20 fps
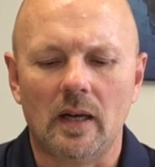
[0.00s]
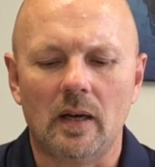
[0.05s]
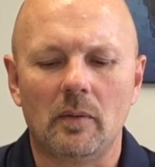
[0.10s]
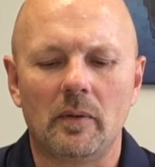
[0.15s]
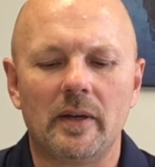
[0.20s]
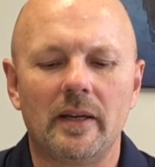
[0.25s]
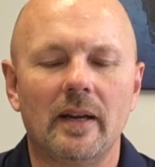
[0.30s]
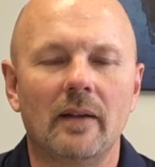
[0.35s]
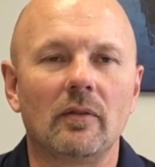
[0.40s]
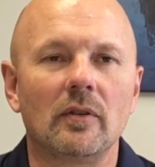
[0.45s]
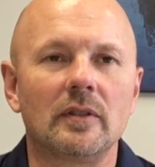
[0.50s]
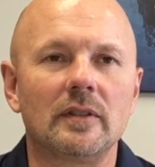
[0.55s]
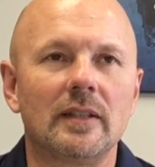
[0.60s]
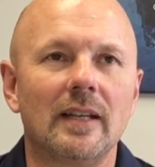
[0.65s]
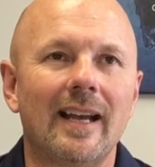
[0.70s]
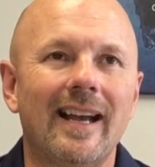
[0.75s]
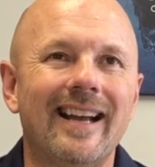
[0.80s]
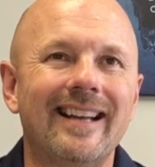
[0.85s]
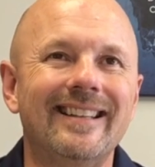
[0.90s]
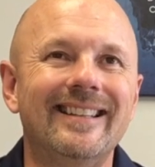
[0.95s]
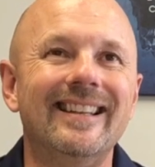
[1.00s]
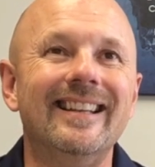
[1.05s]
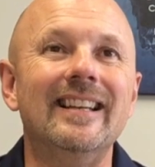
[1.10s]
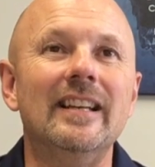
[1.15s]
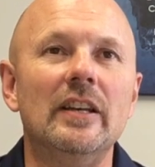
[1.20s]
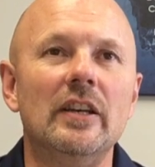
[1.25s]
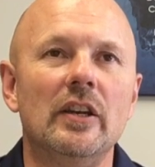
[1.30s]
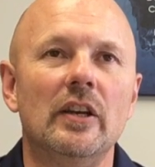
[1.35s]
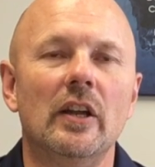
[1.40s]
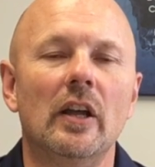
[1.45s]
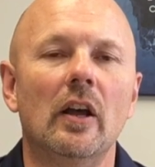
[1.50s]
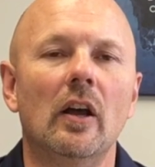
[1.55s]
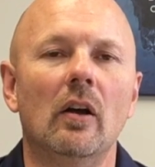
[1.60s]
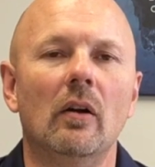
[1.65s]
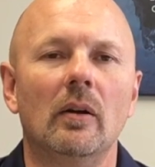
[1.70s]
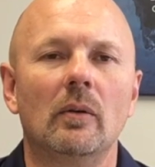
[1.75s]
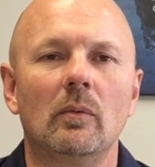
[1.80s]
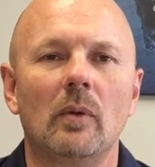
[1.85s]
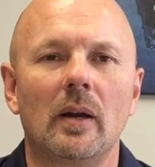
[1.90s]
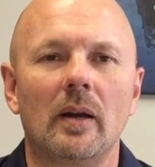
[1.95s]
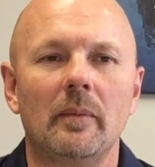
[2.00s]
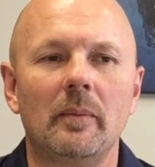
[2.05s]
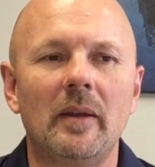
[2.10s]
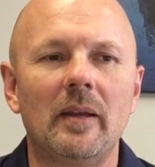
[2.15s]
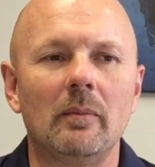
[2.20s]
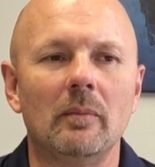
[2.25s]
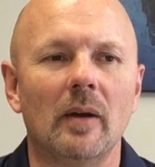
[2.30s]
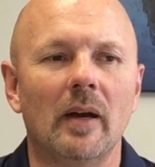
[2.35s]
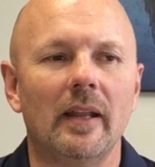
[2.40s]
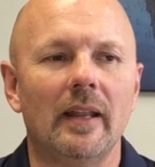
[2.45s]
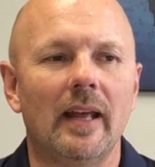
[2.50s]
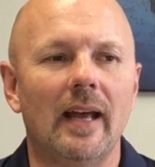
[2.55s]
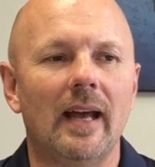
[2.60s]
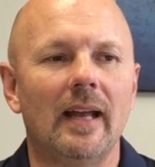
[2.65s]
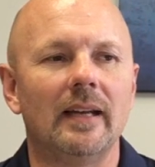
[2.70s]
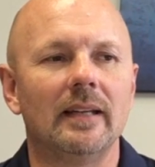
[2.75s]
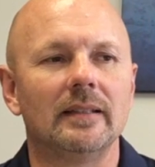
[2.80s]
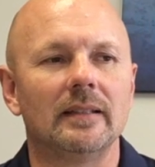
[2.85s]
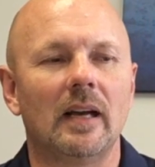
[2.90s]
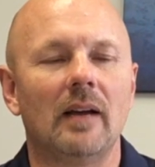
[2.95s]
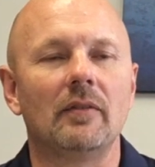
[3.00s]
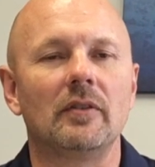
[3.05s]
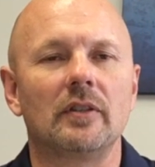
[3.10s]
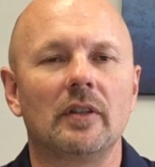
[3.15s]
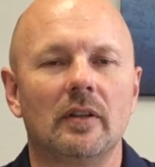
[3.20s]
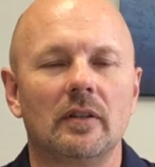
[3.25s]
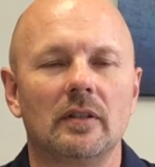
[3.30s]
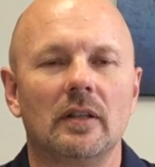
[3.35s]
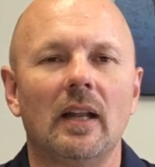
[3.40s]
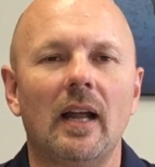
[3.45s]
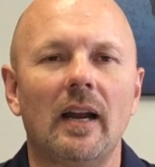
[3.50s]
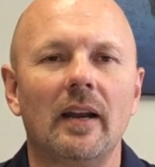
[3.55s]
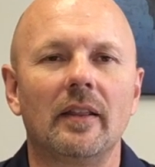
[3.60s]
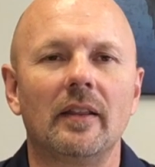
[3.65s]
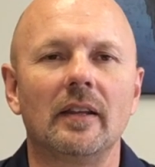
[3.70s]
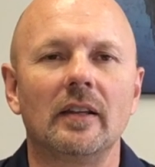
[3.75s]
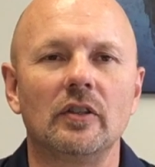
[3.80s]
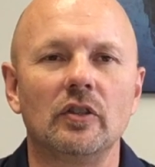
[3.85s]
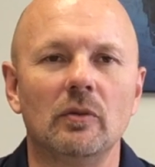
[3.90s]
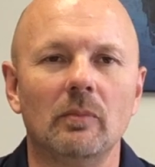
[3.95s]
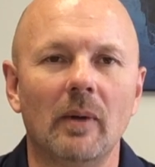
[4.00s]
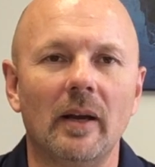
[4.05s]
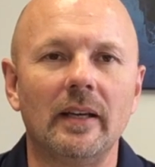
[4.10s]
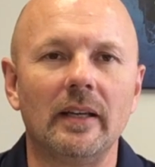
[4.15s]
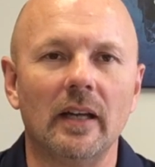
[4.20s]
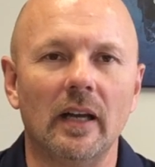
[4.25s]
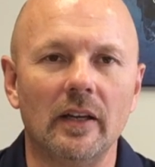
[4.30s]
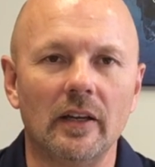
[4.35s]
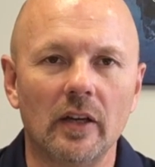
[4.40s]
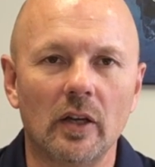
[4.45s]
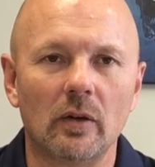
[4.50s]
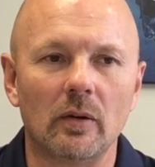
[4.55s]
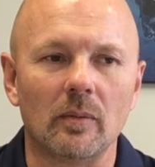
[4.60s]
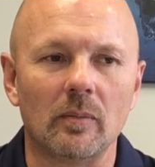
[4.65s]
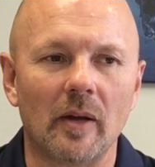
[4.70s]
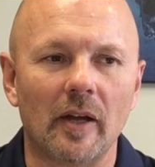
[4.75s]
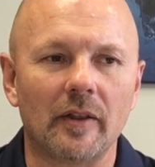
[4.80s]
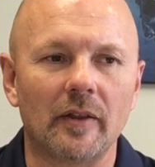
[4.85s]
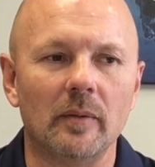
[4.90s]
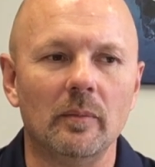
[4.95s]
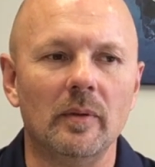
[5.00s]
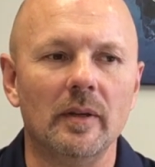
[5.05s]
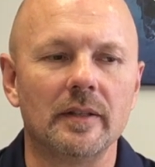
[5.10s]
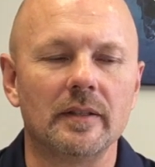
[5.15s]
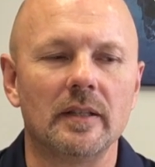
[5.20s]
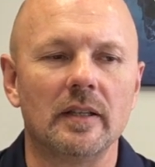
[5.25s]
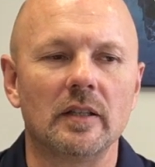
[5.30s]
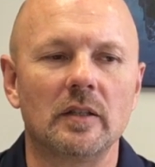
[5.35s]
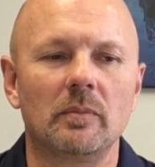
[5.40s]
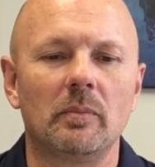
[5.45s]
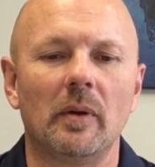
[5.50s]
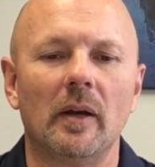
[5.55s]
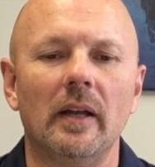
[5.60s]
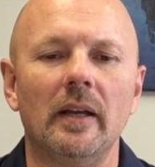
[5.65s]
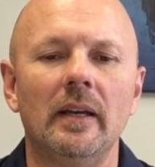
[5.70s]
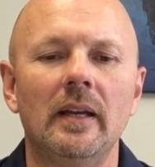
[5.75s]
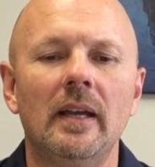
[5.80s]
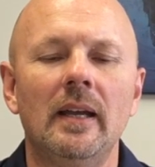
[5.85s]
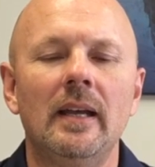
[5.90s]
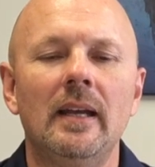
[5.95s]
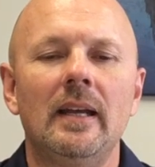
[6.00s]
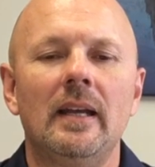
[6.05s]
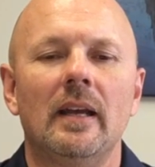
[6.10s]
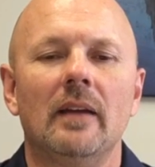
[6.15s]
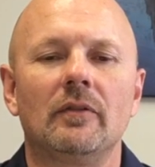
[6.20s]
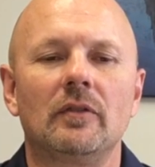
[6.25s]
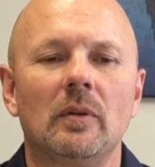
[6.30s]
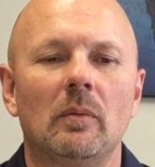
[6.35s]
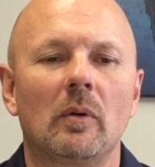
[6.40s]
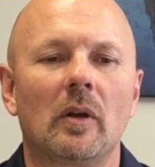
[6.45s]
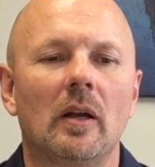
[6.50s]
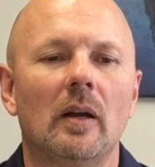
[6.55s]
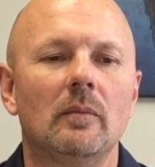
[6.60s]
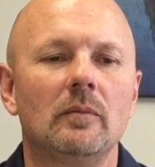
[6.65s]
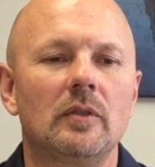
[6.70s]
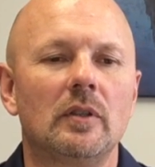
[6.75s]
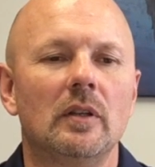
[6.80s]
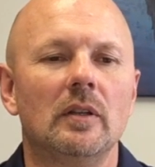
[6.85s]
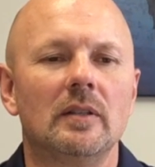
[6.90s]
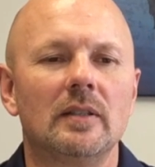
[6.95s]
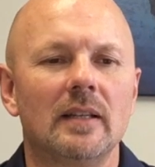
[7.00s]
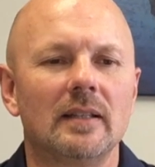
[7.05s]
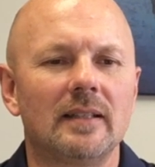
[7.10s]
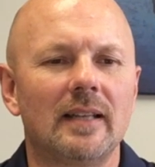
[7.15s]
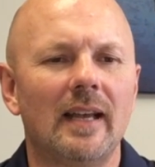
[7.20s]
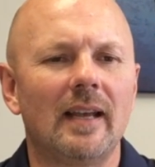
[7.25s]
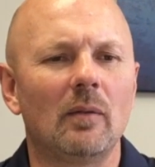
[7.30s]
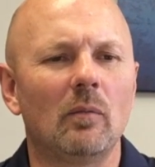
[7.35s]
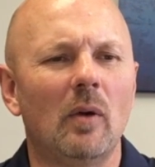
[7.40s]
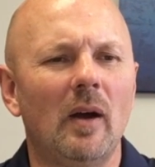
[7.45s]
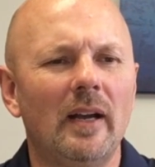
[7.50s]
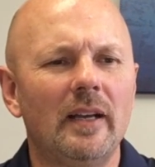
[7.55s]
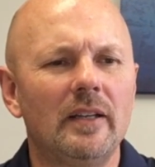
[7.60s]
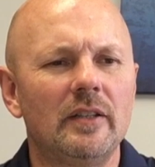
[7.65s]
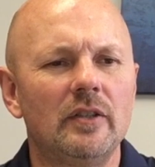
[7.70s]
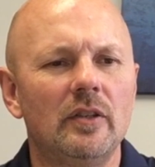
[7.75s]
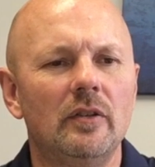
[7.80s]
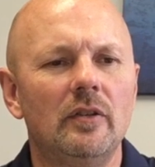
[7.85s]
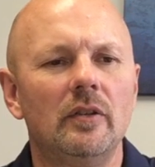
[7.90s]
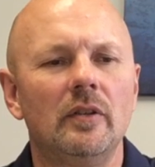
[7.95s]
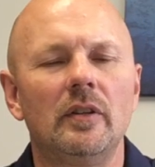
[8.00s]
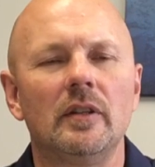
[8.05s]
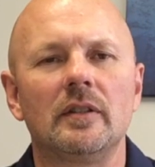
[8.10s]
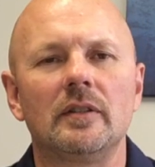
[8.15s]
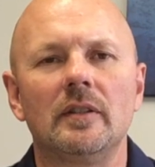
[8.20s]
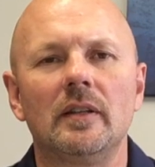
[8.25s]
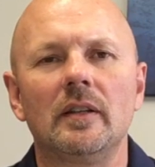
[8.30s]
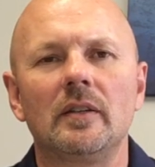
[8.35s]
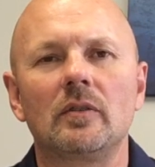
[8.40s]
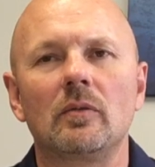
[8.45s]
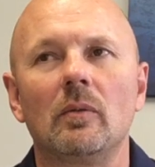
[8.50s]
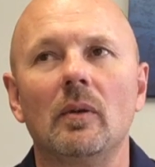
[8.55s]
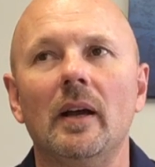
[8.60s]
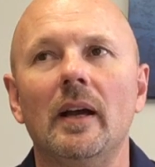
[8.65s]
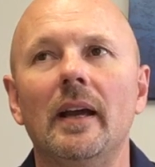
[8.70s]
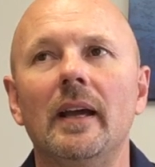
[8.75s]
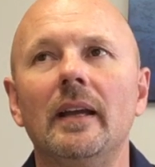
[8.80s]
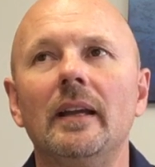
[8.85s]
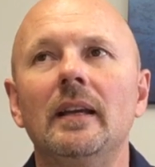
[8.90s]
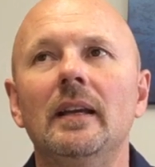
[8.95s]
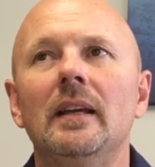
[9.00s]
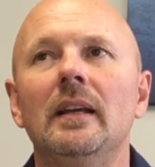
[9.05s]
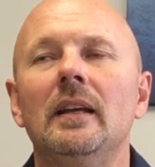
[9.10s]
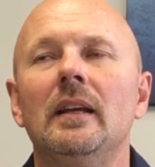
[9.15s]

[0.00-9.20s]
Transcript: We never say, I didn't know. And what I mean by that is, obviously there's a lot of things you might not know about the business, but if someone comes to you and says, hey, why did you do this way?